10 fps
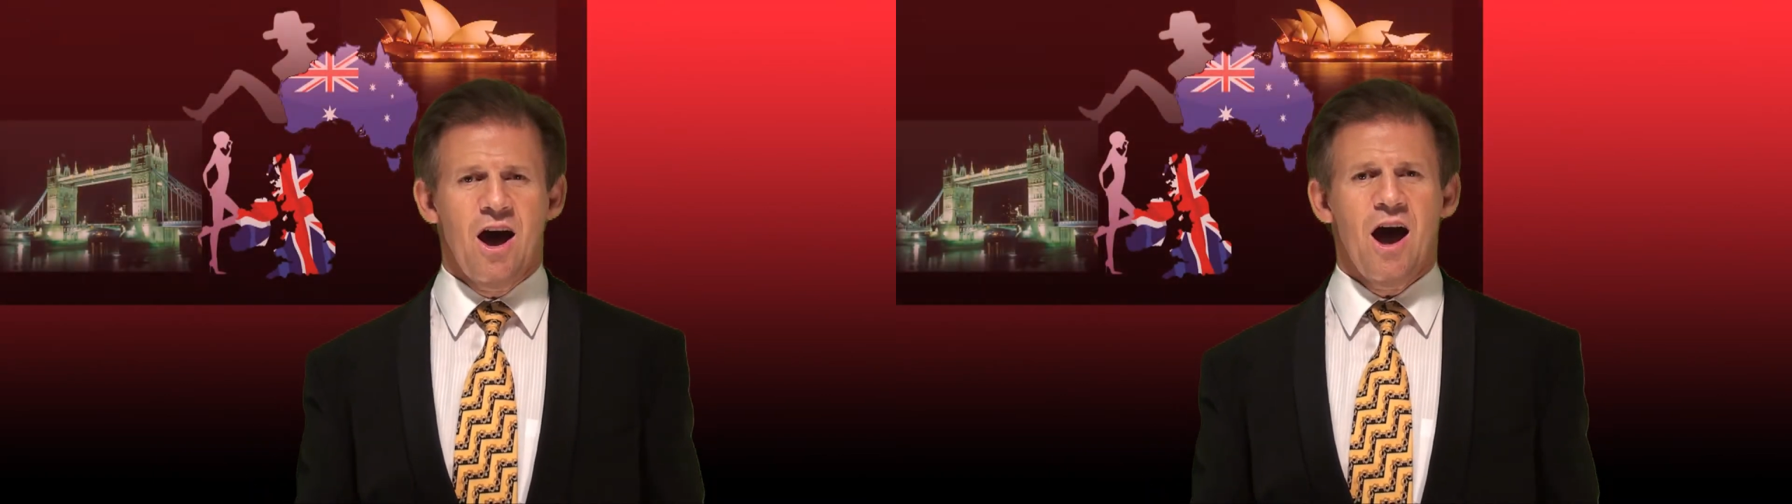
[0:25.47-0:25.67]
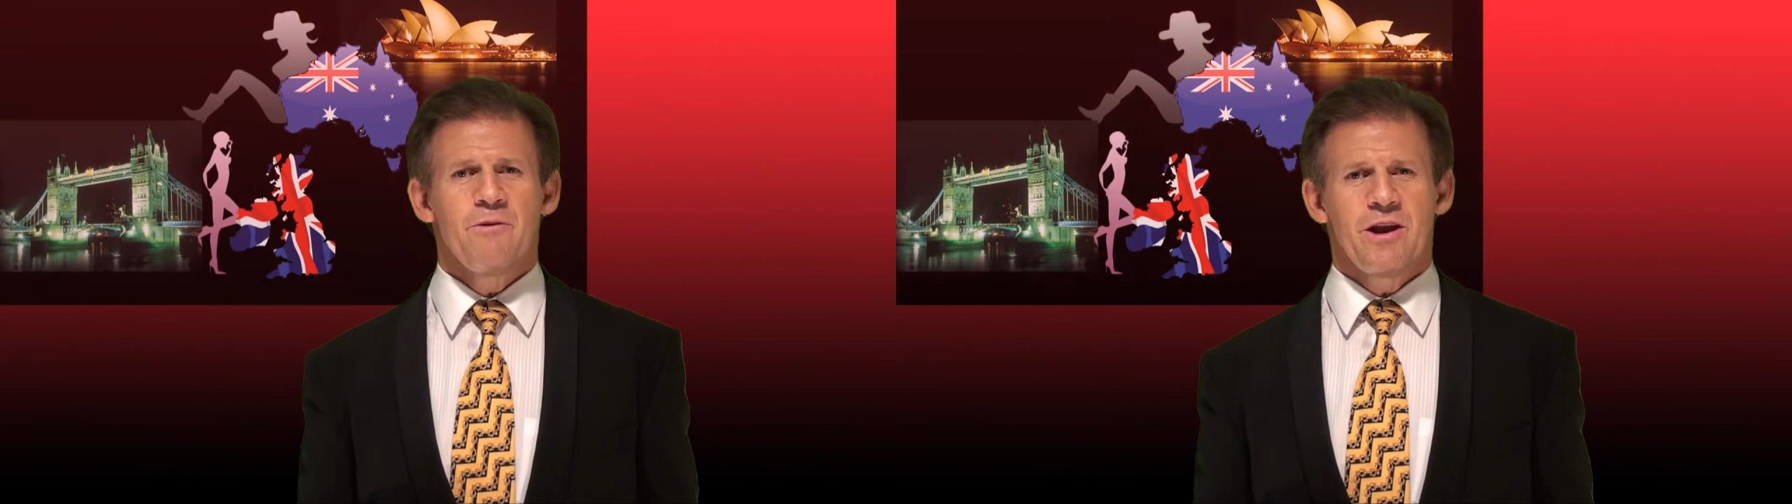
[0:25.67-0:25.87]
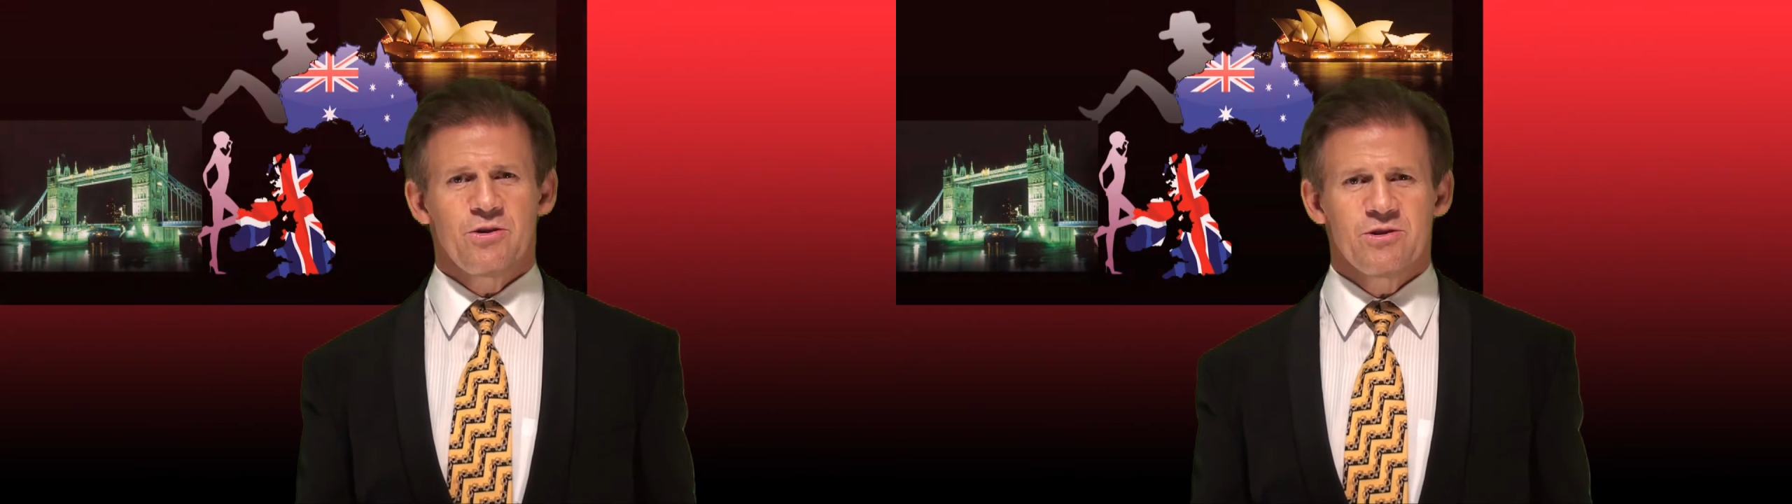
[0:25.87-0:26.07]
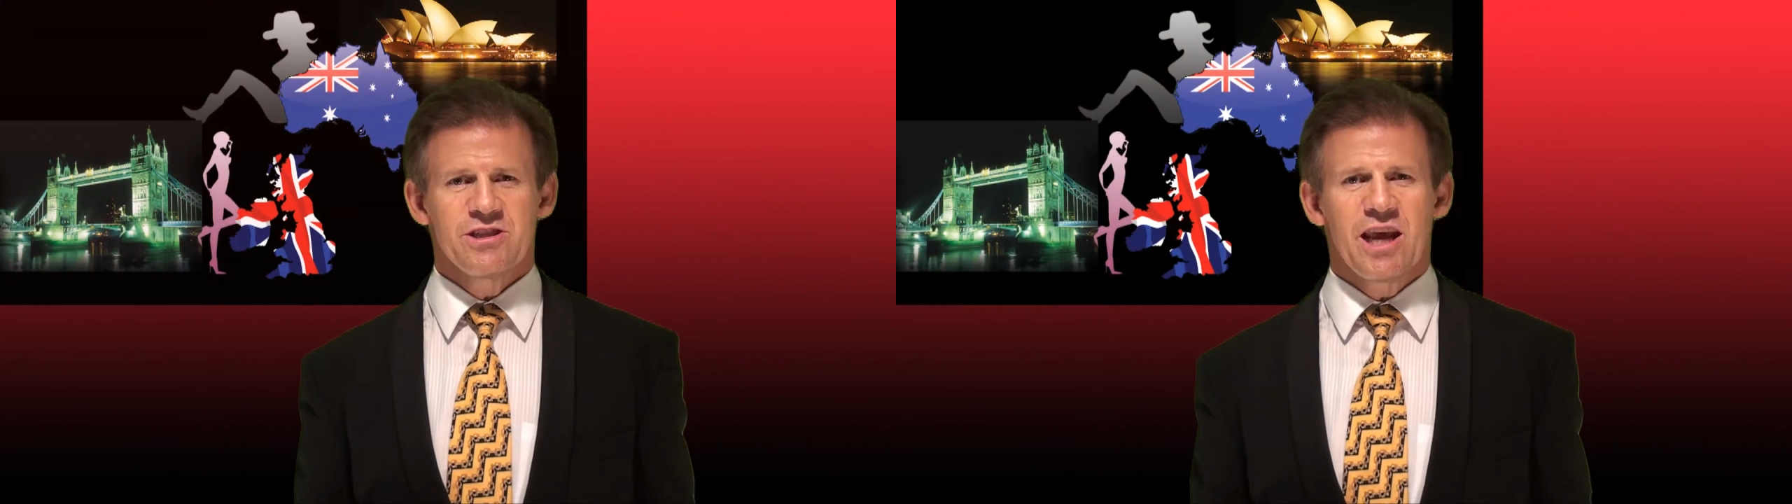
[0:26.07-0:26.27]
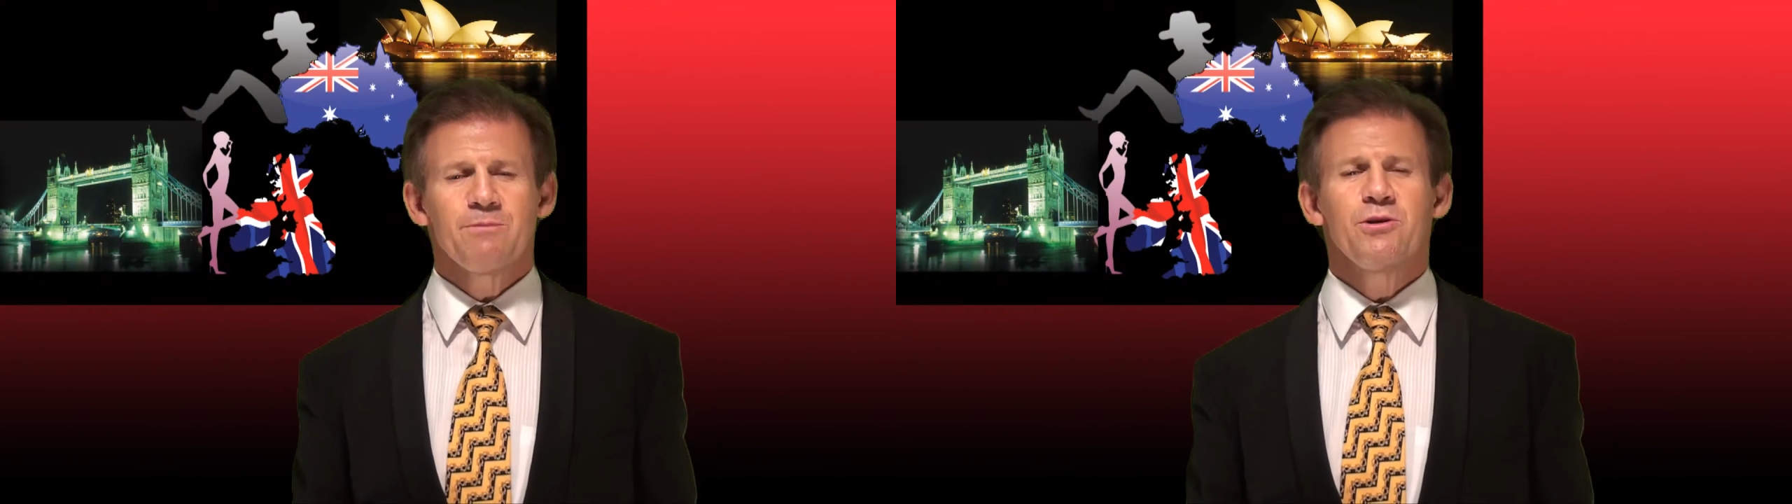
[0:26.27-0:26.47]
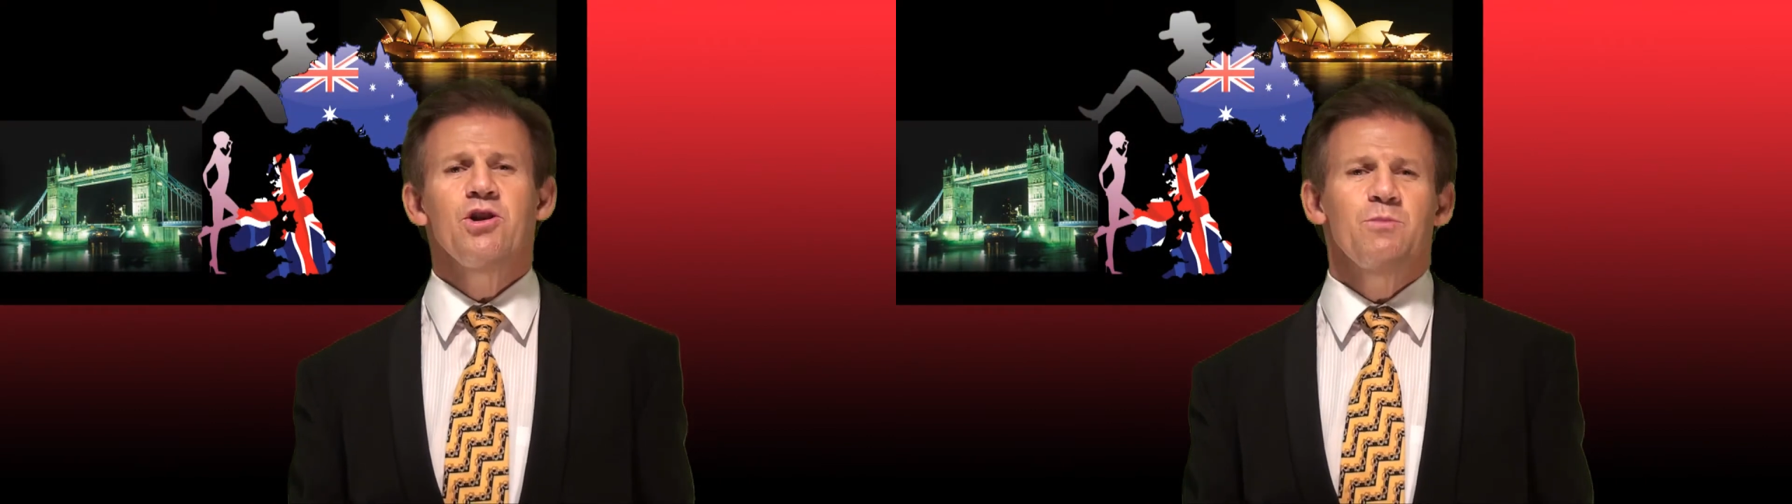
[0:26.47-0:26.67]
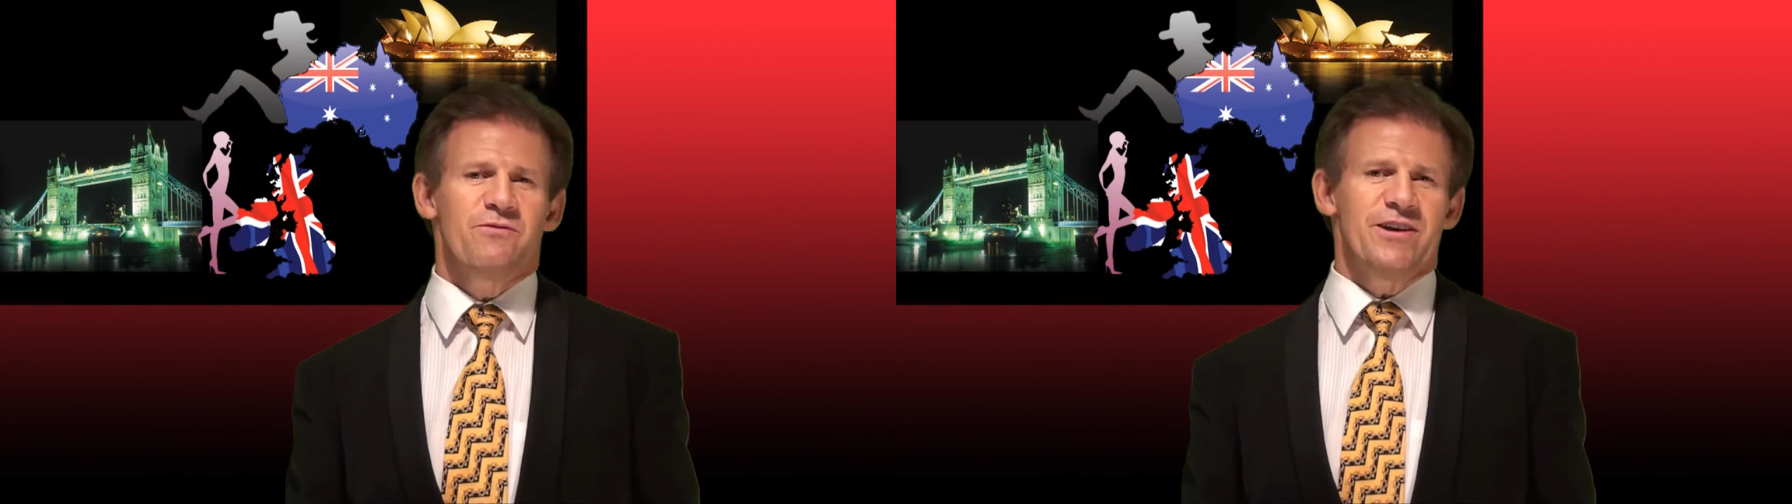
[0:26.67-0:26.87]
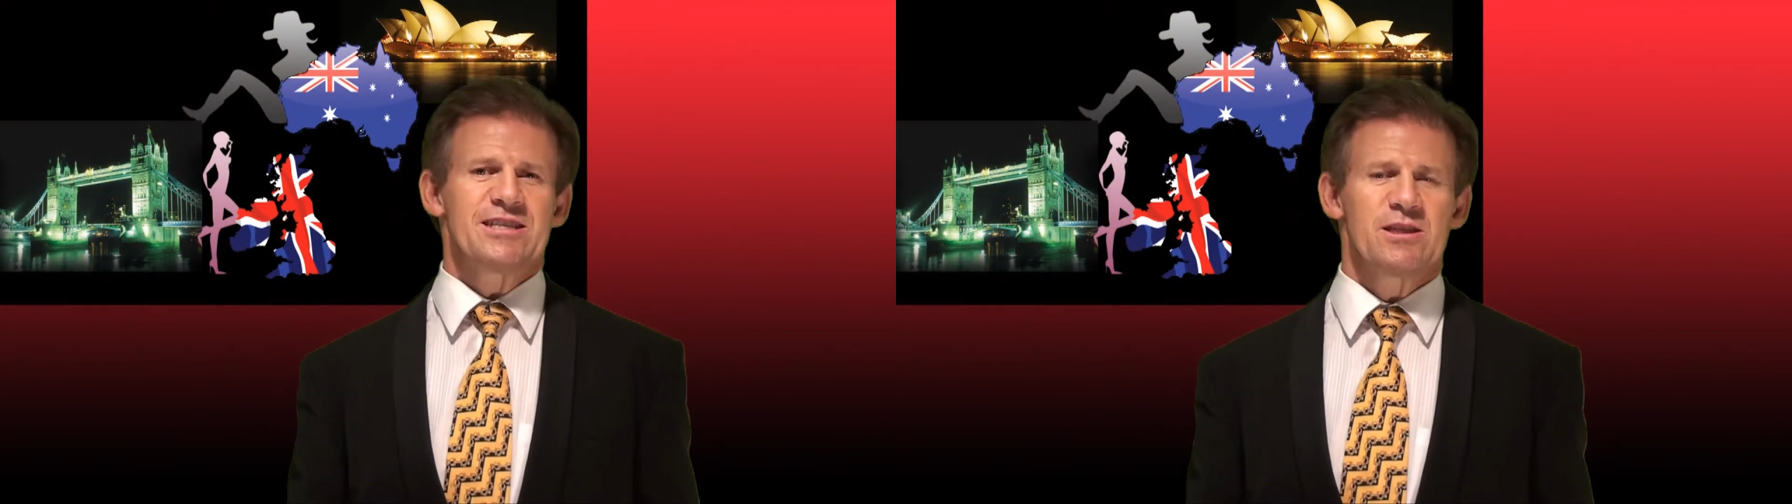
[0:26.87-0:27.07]
I ran into a gentleman who
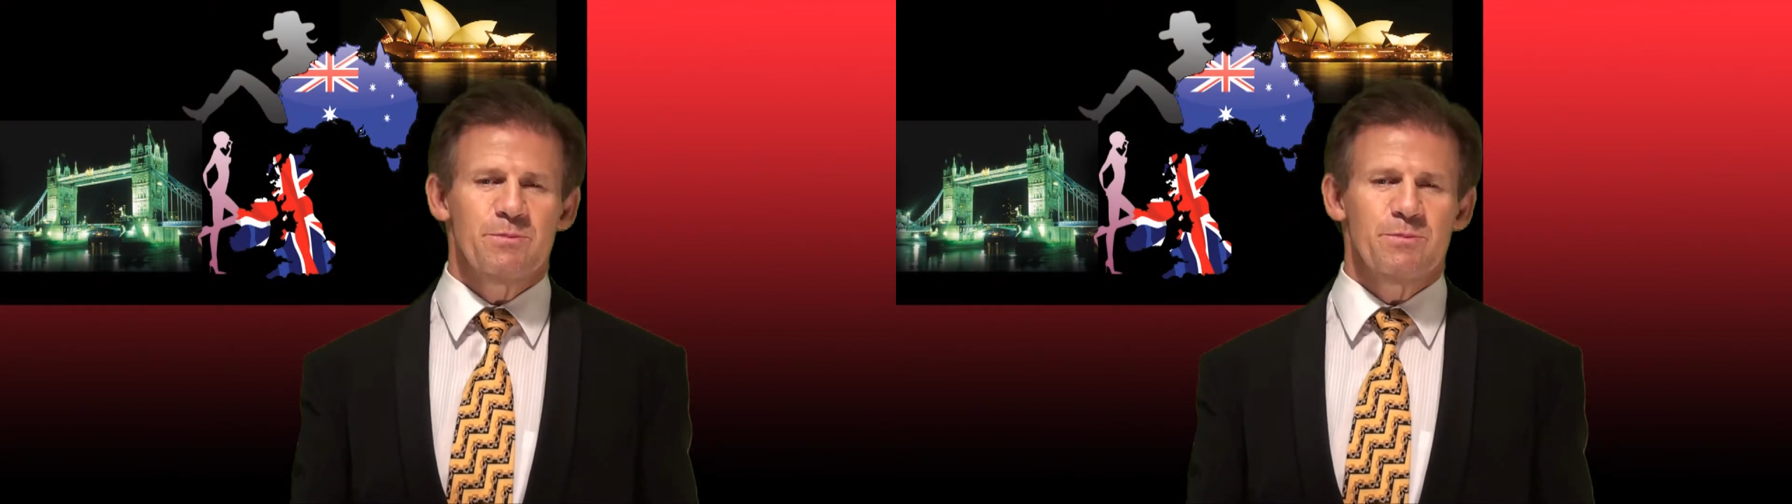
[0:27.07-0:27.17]
professed